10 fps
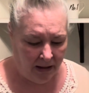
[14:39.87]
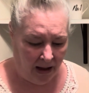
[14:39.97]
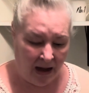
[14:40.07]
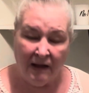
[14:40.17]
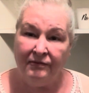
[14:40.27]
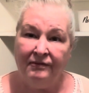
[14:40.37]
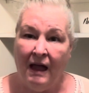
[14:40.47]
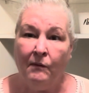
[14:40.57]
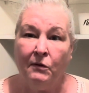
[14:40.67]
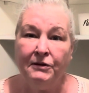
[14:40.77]
and
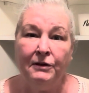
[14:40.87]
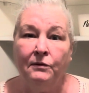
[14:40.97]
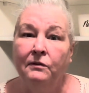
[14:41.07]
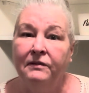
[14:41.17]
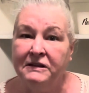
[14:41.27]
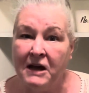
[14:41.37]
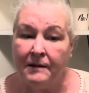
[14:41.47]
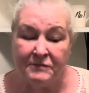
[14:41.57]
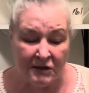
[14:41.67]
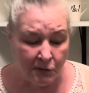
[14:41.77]
that will do the
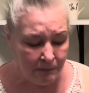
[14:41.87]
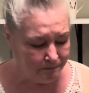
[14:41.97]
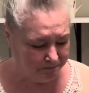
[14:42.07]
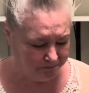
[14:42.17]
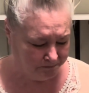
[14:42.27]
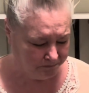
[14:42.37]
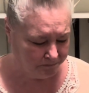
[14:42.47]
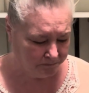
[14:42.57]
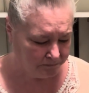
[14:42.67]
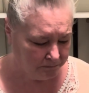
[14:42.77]
job too.
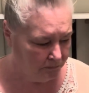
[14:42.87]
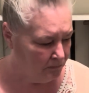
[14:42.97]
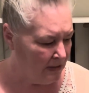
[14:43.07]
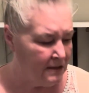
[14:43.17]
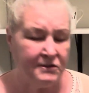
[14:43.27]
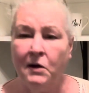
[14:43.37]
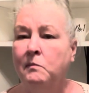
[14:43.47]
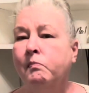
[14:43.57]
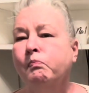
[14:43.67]
So,